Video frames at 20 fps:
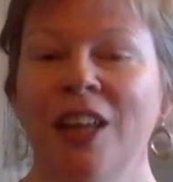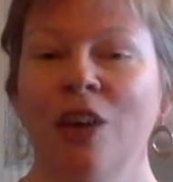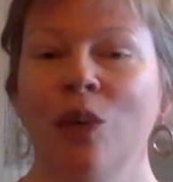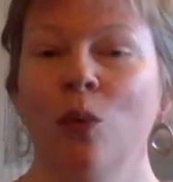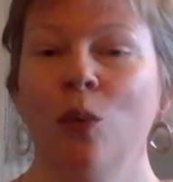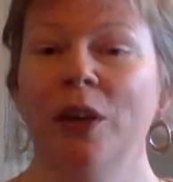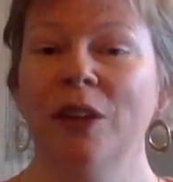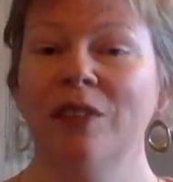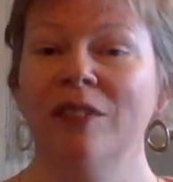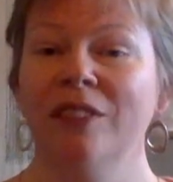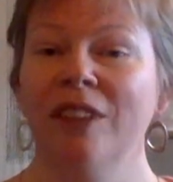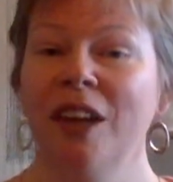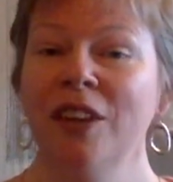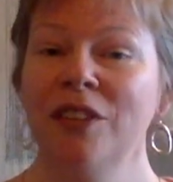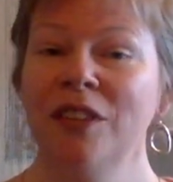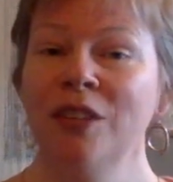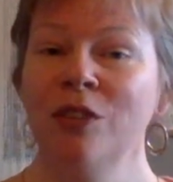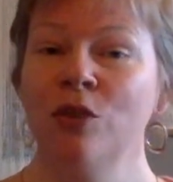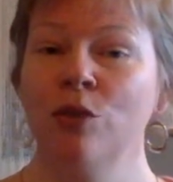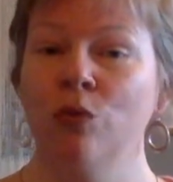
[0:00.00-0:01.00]
When you're
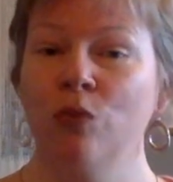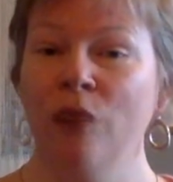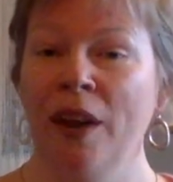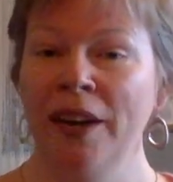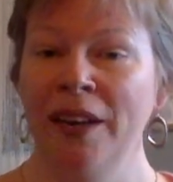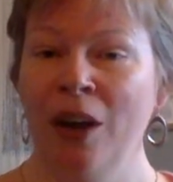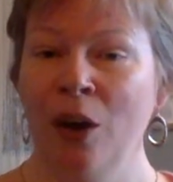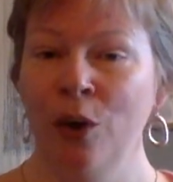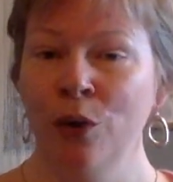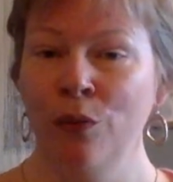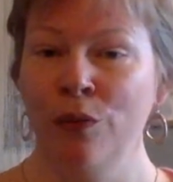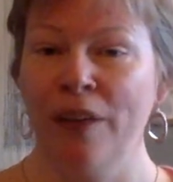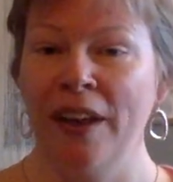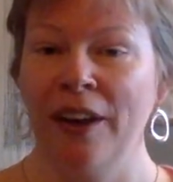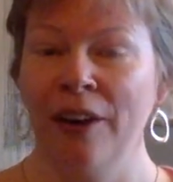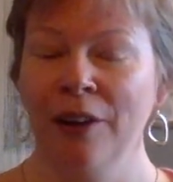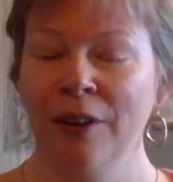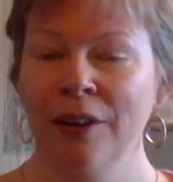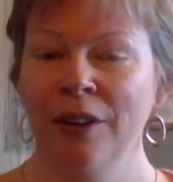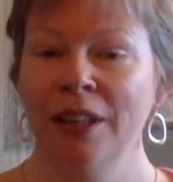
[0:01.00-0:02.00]
starting to run out of
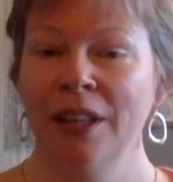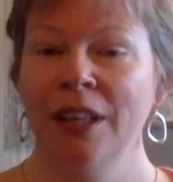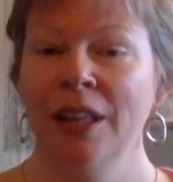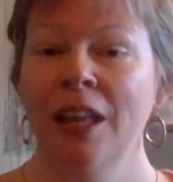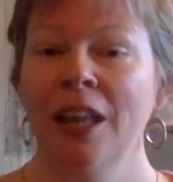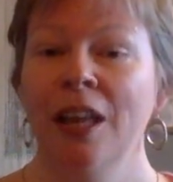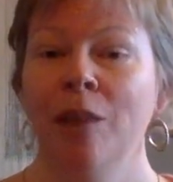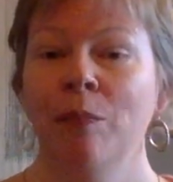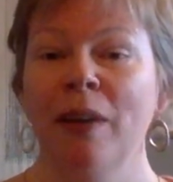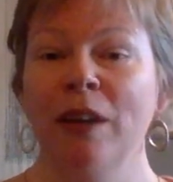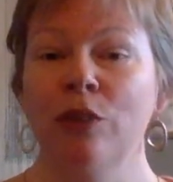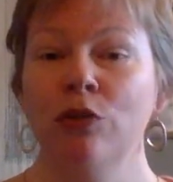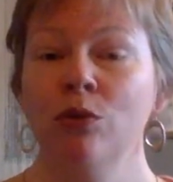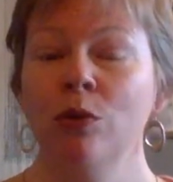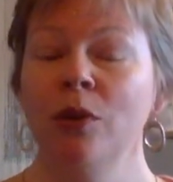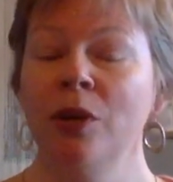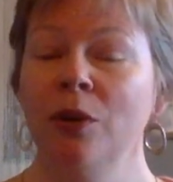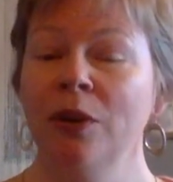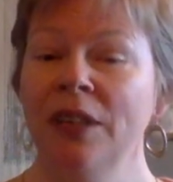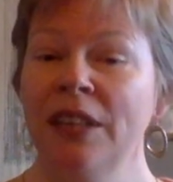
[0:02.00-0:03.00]
air, make sure
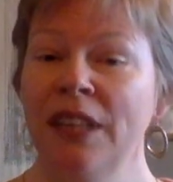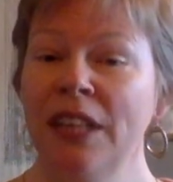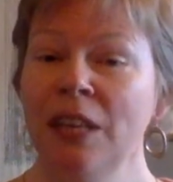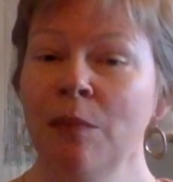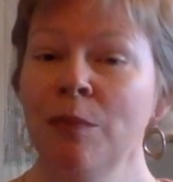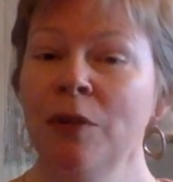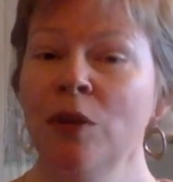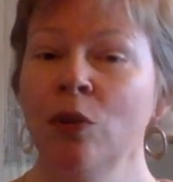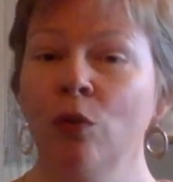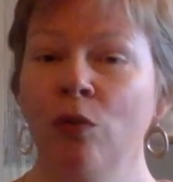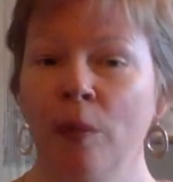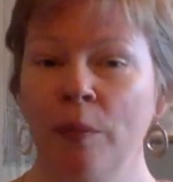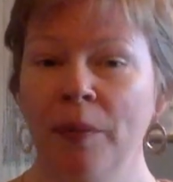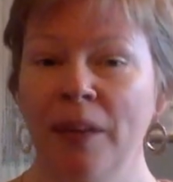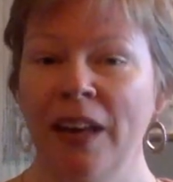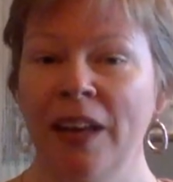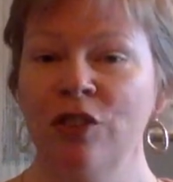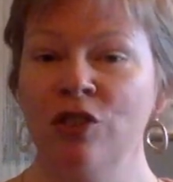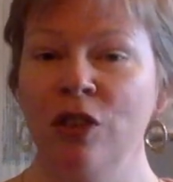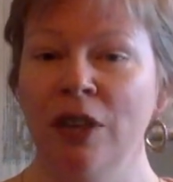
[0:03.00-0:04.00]
you keep your
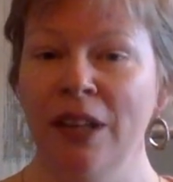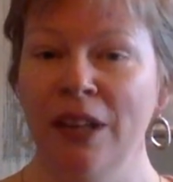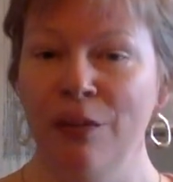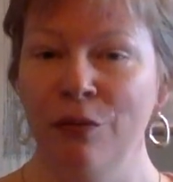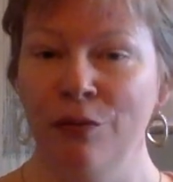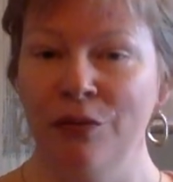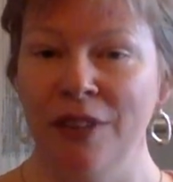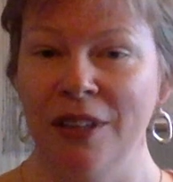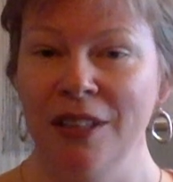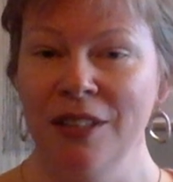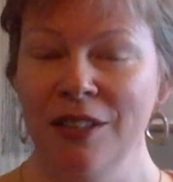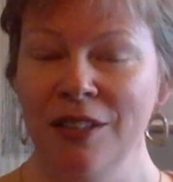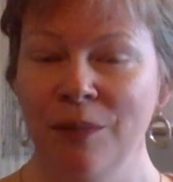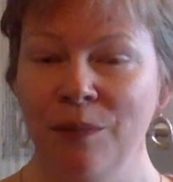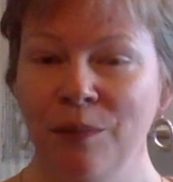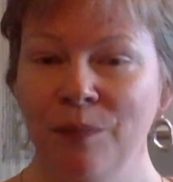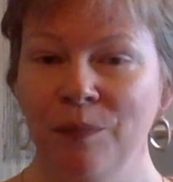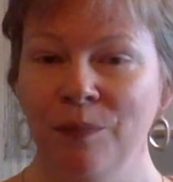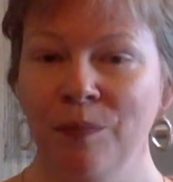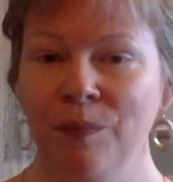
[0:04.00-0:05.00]
ribcage lifted
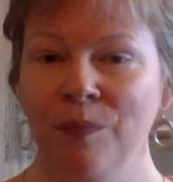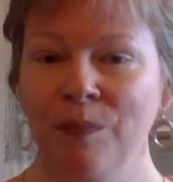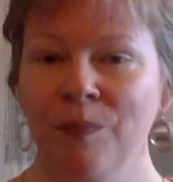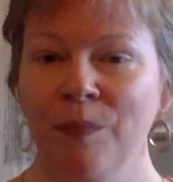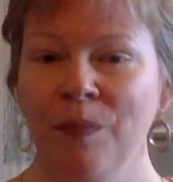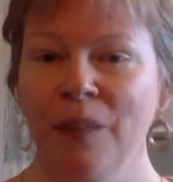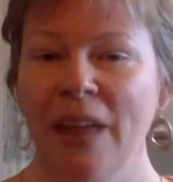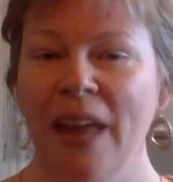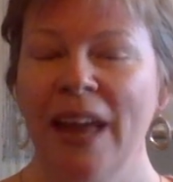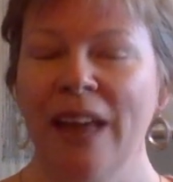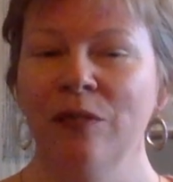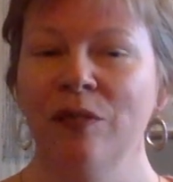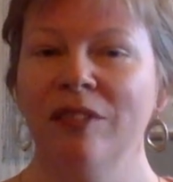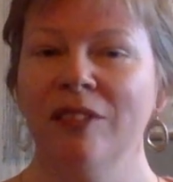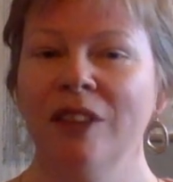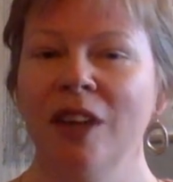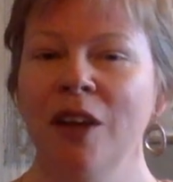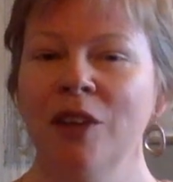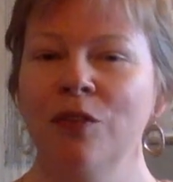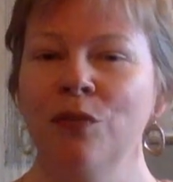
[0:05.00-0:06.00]
and
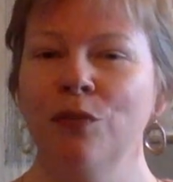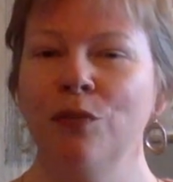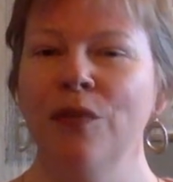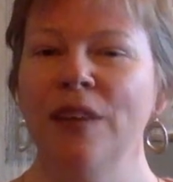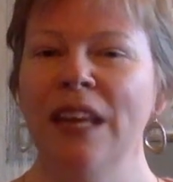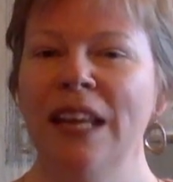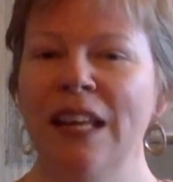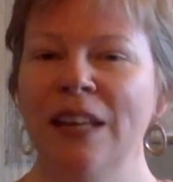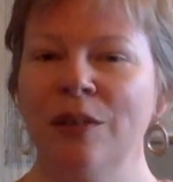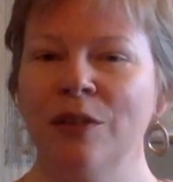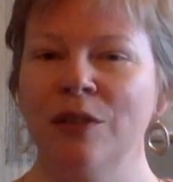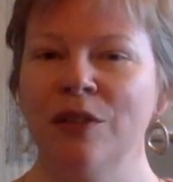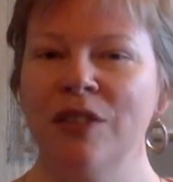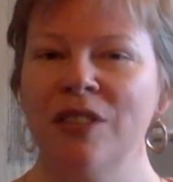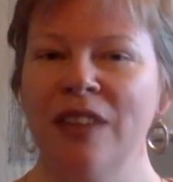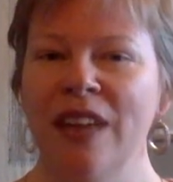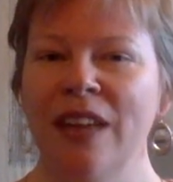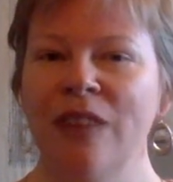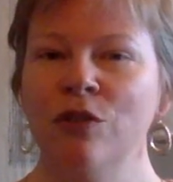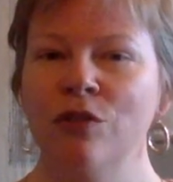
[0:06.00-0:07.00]
start feeling the
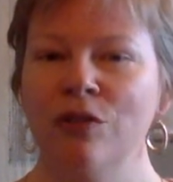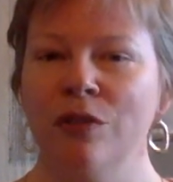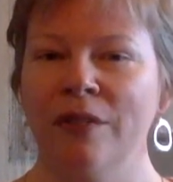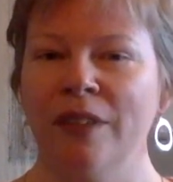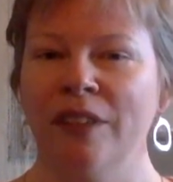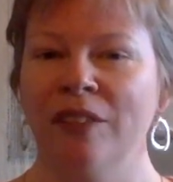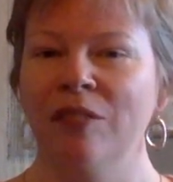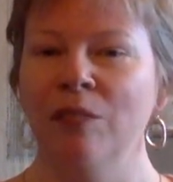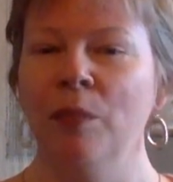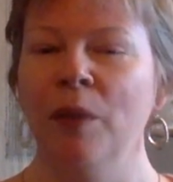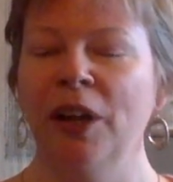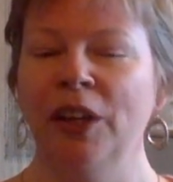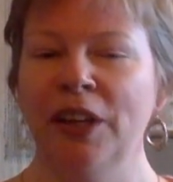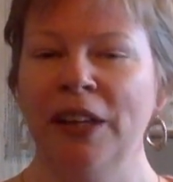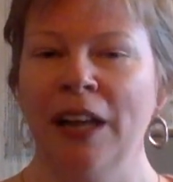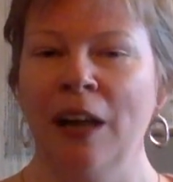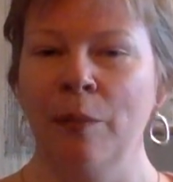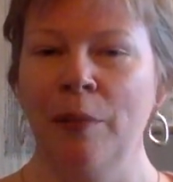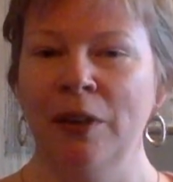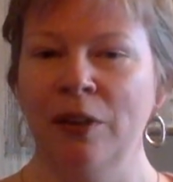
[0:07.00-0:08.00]
tension that's building
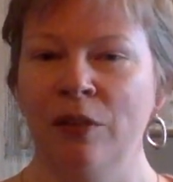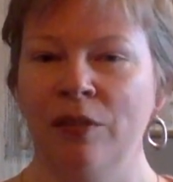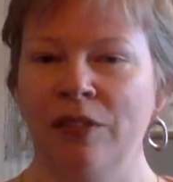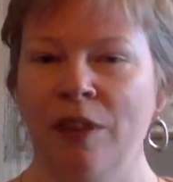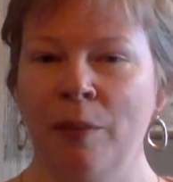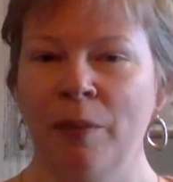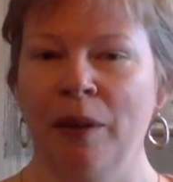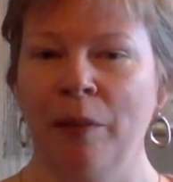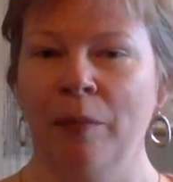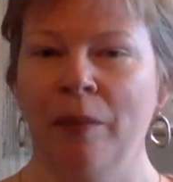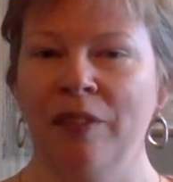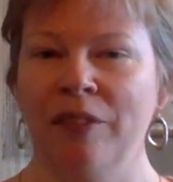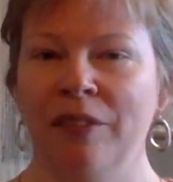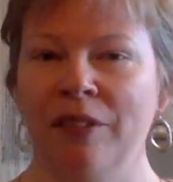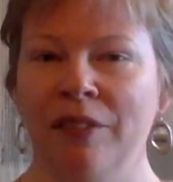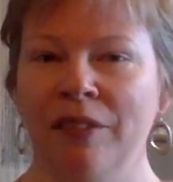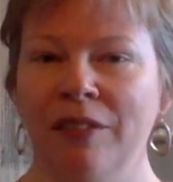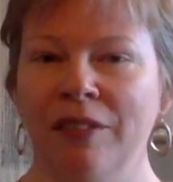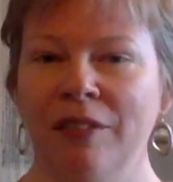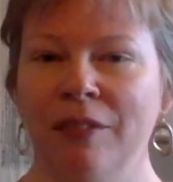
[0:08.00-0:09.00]
up in your stomach
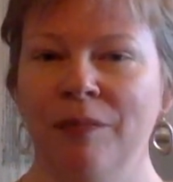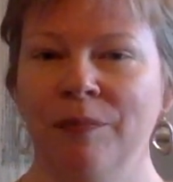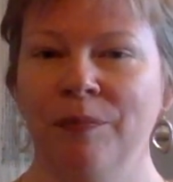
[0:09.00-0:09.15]
muscles.